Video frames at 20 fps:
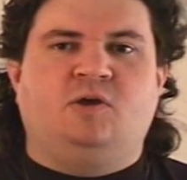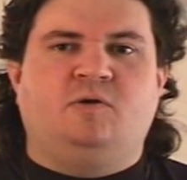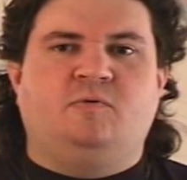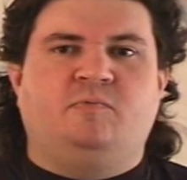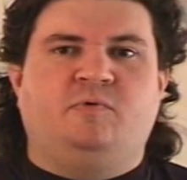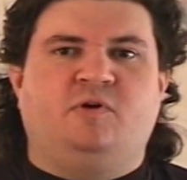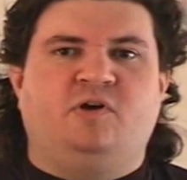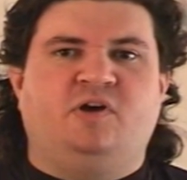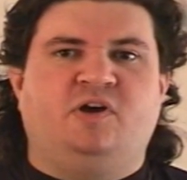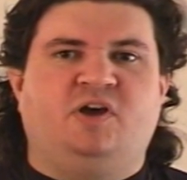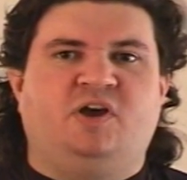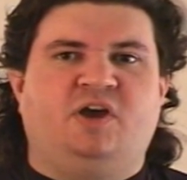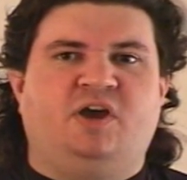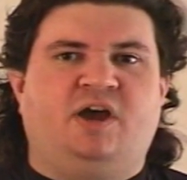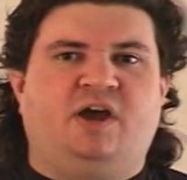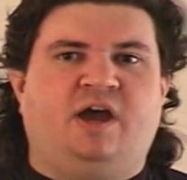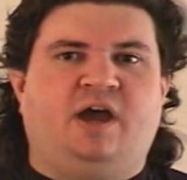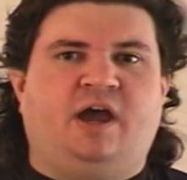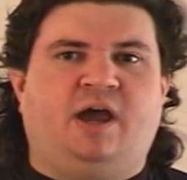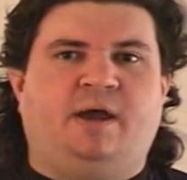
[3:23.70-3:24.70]

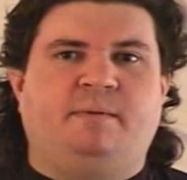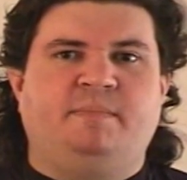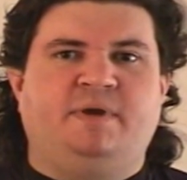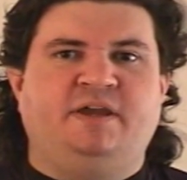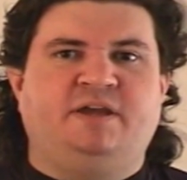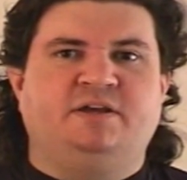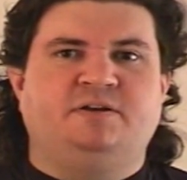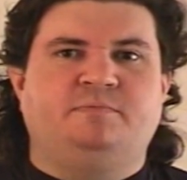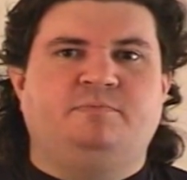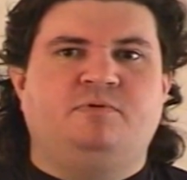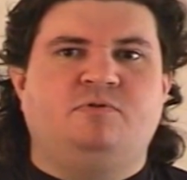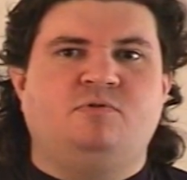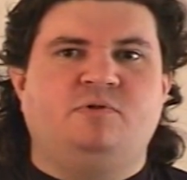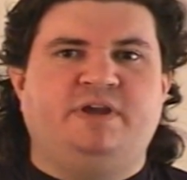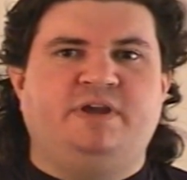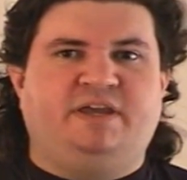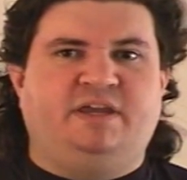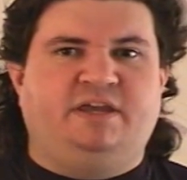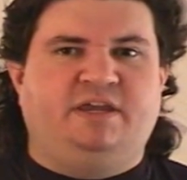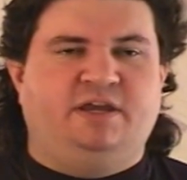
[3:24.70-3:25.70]
But I'm making a
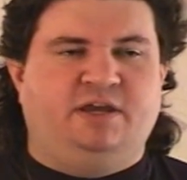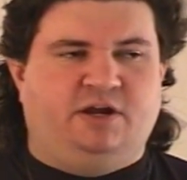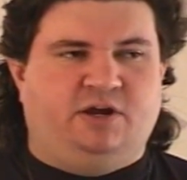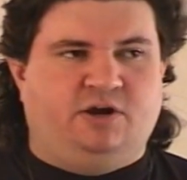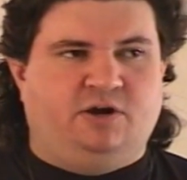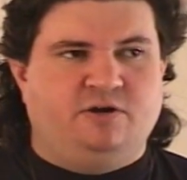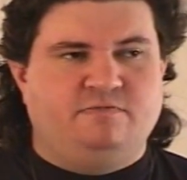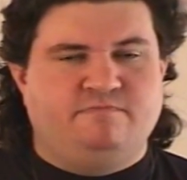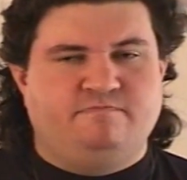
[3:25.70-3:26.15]
point here.